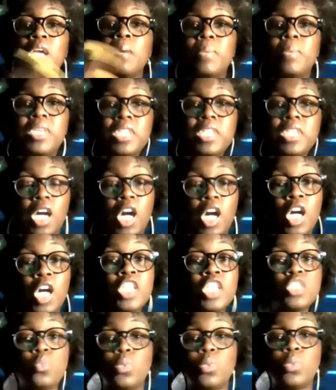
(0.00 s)

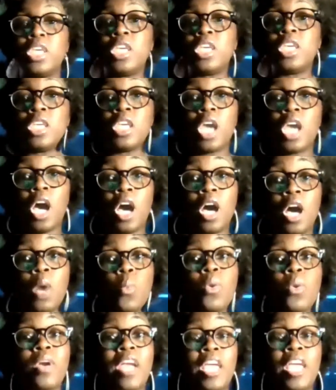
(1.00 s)
because we uh,
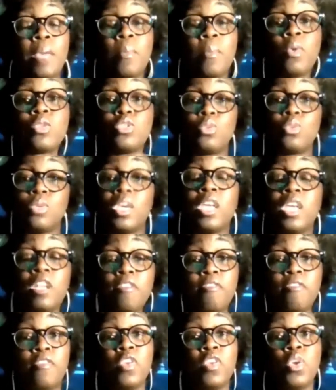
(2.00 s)
were able to get a
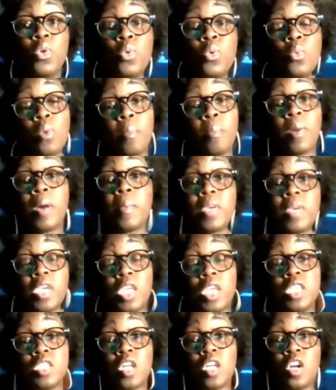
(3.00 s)
few
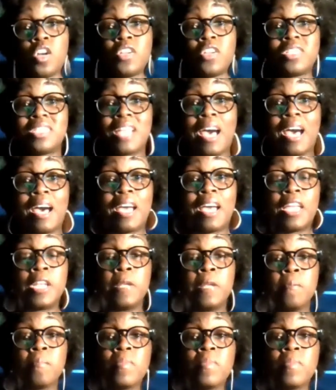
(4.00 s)
Republicans on our side.